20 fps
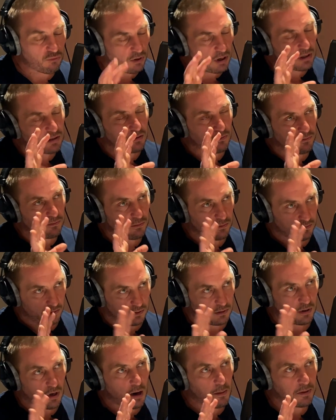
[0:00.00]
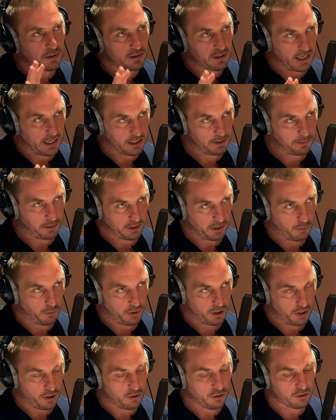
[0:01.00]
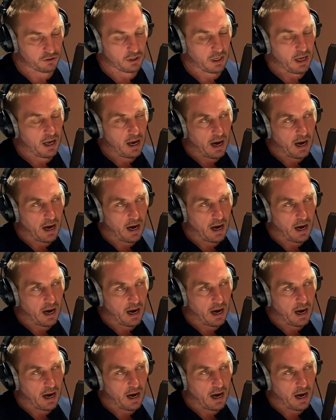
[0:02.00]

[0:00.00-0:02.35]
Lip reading: relative dominance aspect that we used,